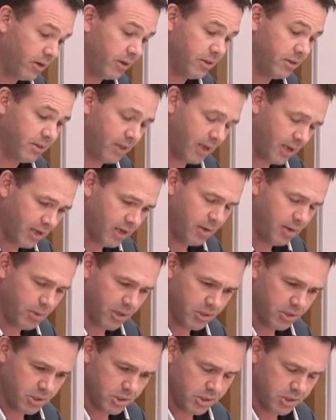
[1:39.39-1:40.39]
a daily
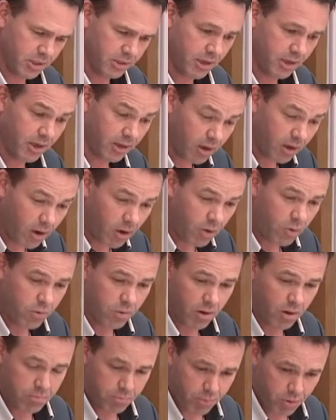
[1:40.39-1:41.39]
basis and go
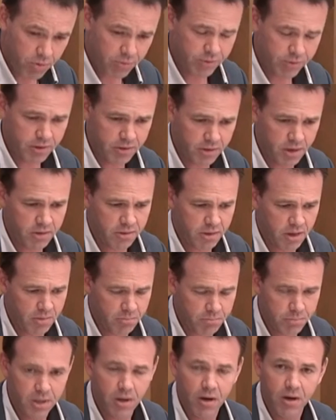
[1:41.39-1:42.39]
above and
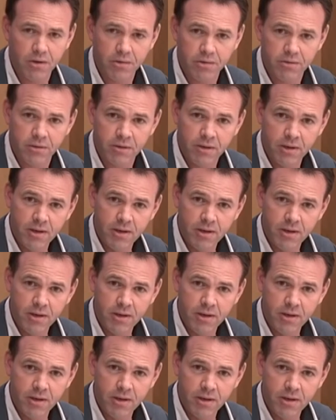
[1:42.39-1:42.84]
beyond